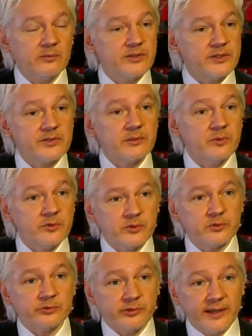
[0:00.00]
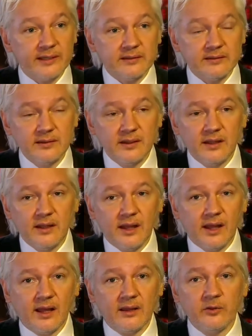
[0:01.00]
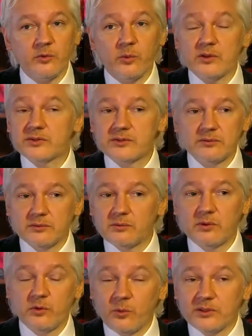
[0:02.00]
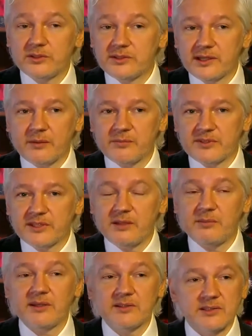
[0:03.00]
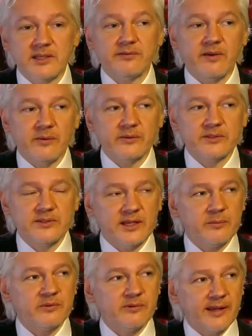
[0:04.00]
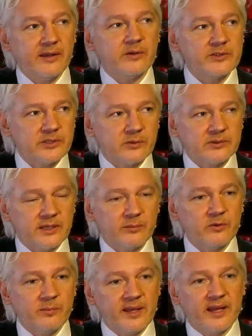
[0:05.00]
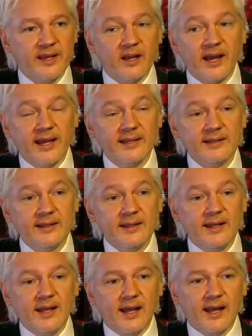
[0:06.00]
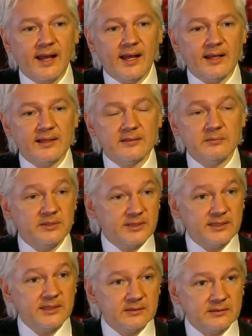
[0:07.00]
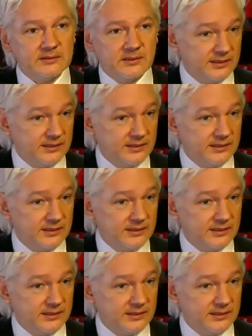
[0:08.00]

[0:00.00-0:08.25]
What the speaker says: which is a mutual friend, who wanted to come and see me to see if I would set up a radio show on WBAI, but he didn't.